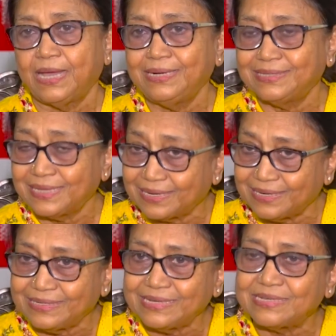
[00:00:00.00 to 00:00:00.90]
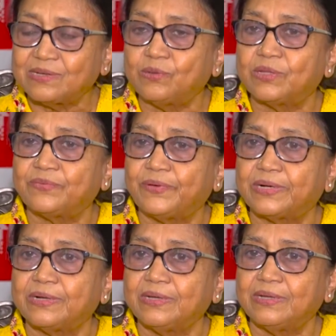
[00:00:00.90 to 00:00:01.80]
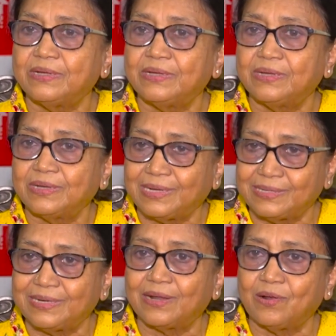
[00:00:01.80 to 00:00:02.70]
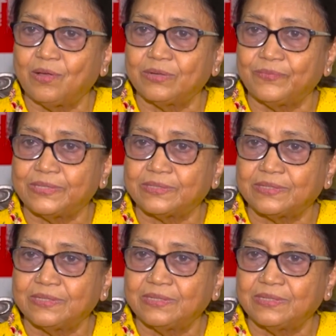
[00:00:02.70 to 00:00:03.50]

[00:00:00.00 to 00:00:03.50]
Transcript: And it's a greatest honor for Kannada language.